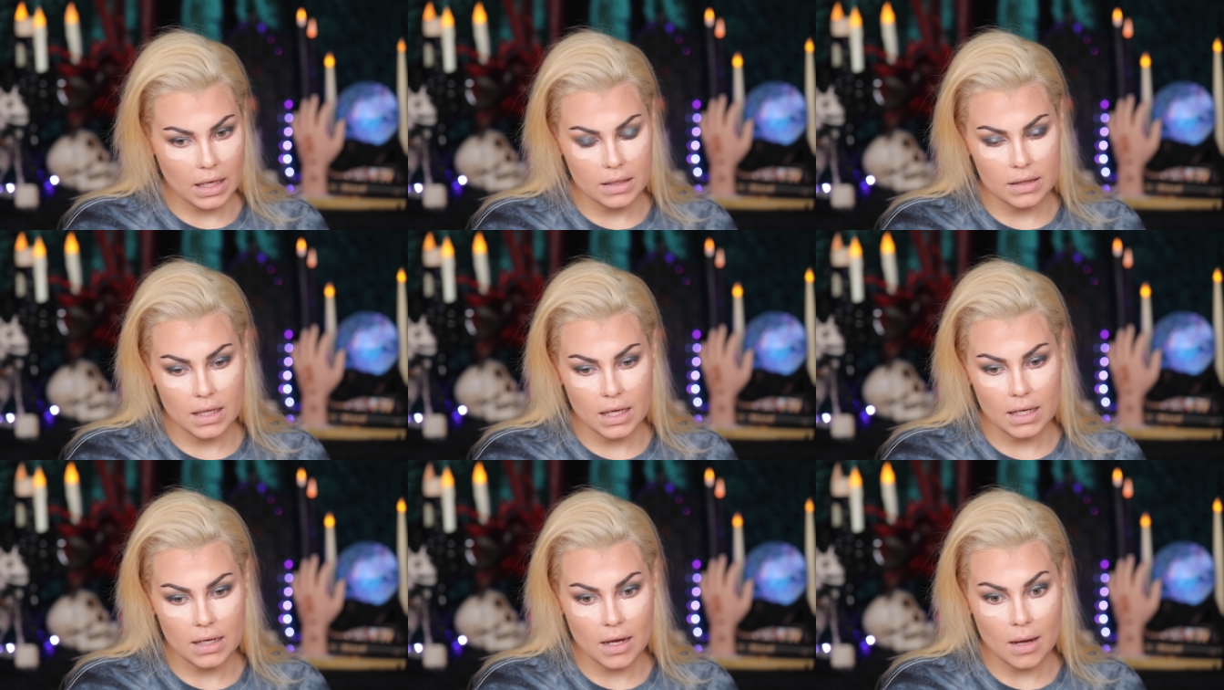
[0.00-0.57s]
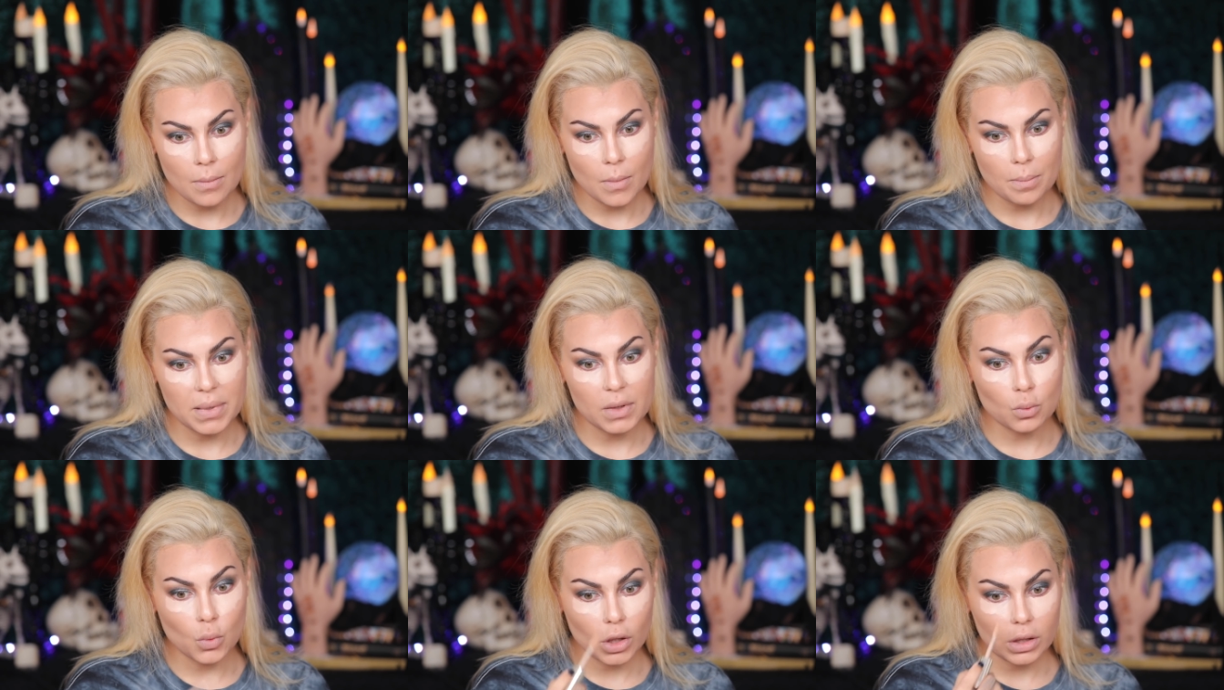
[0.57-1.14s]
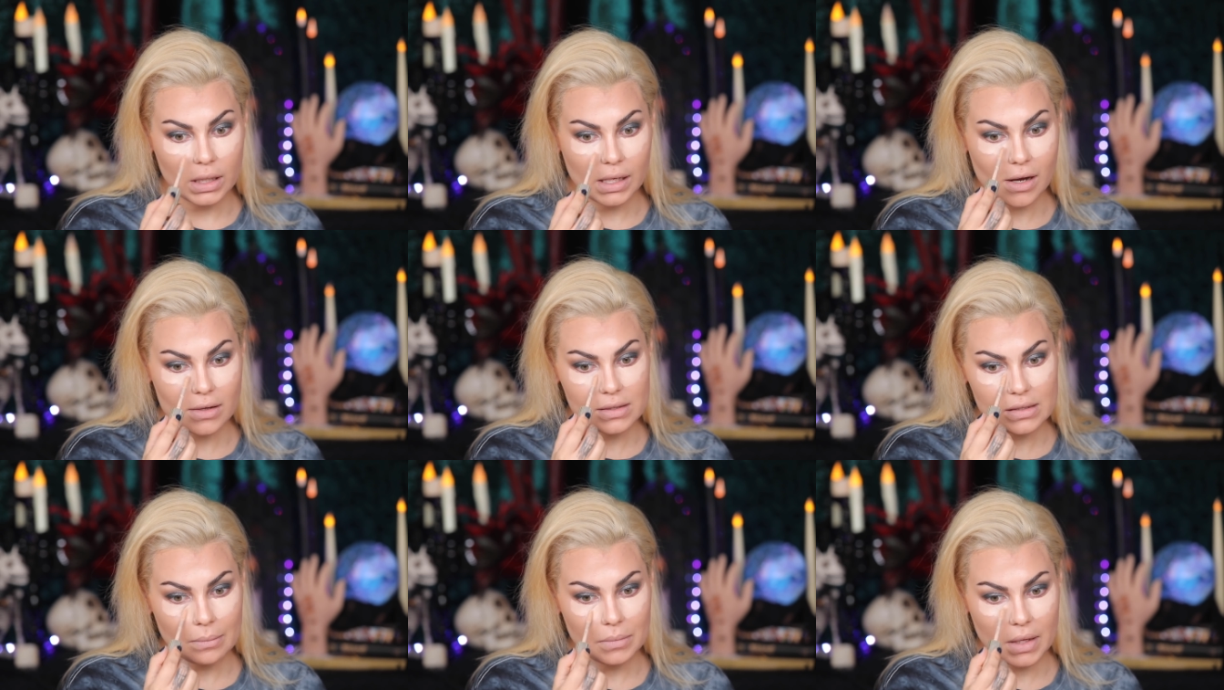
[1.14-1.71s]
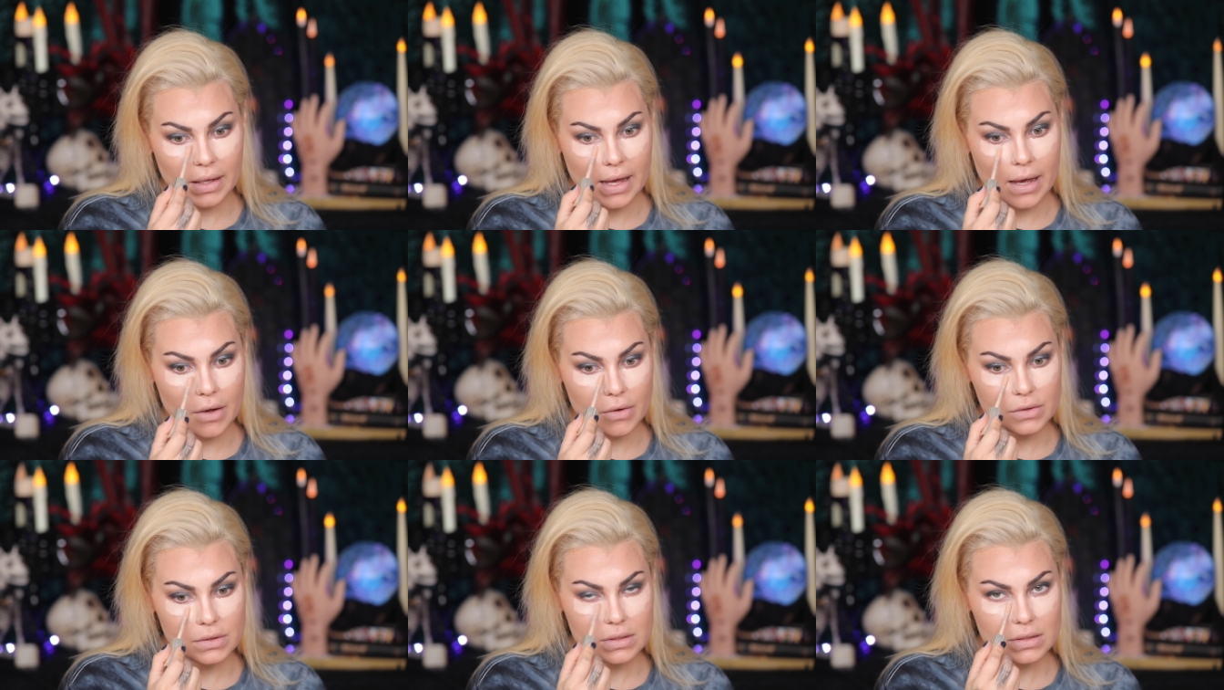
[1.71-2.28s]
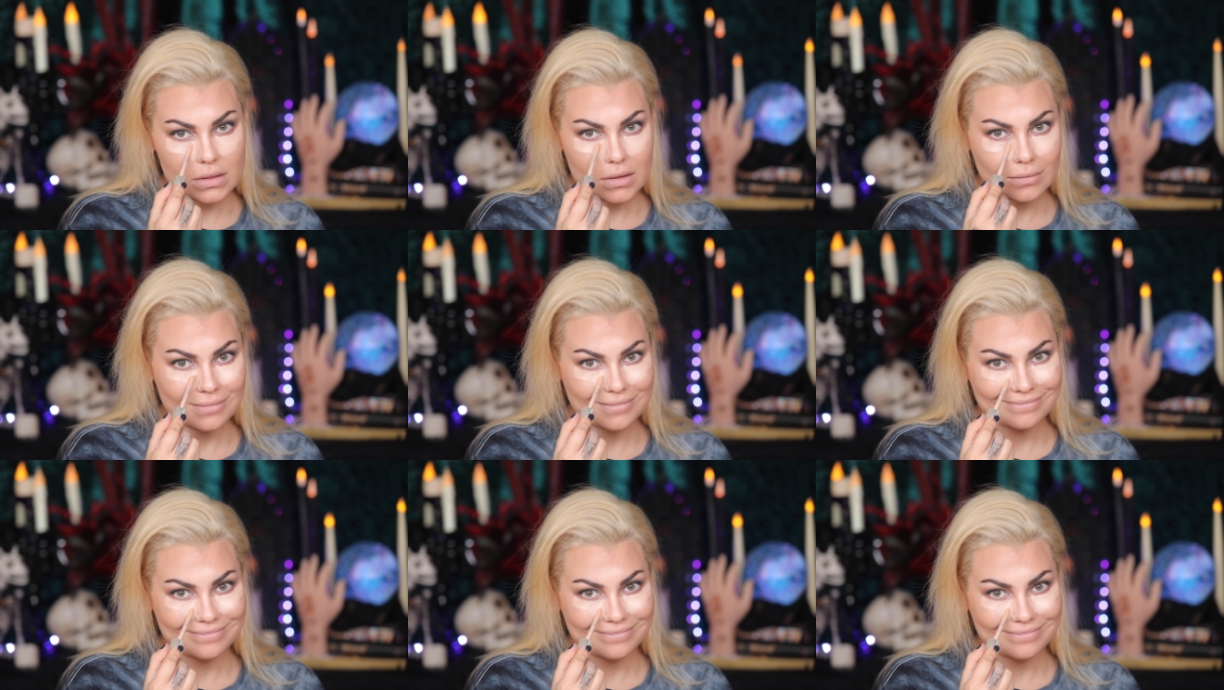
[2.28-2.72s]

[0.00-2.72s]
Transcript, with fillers: And then I've um, been working on something else.